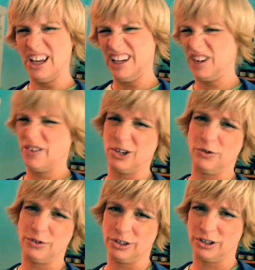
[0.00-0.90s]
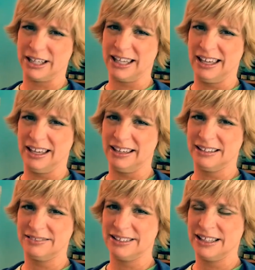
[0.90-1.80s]
You don't want to overcook a cake.
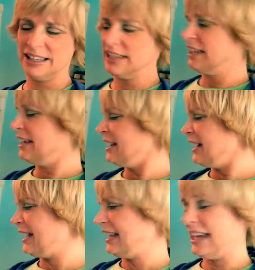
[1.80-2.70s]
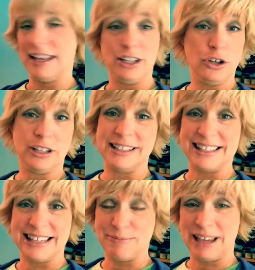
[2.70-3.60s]
Again, you can
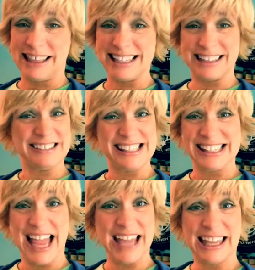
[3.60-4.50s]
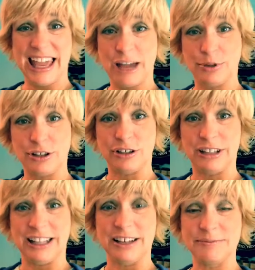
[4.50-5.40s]
just make that as a little snack cake, put a
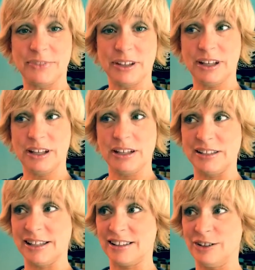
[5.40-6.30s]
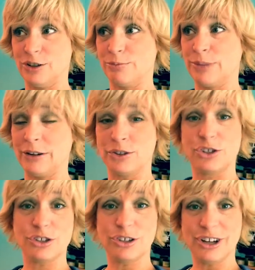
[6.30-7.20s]
little, dust a little powdered
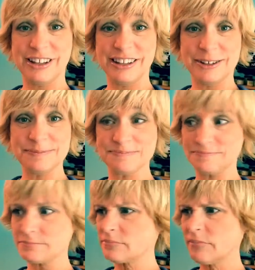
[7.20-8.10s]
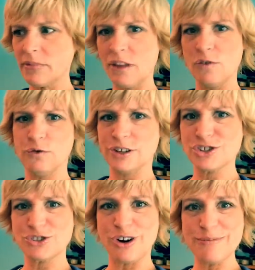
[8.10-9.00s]
sugar on there,
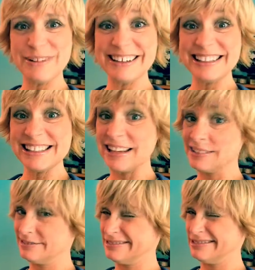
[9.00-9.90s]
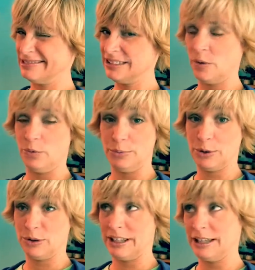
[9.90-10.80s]
fresh strawberries, whipped
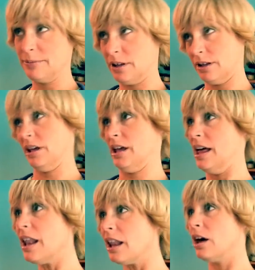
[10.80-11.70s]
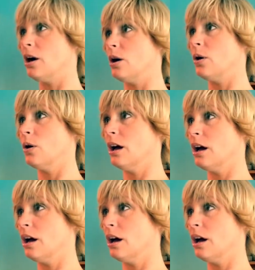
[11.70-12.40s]
cream. Hello!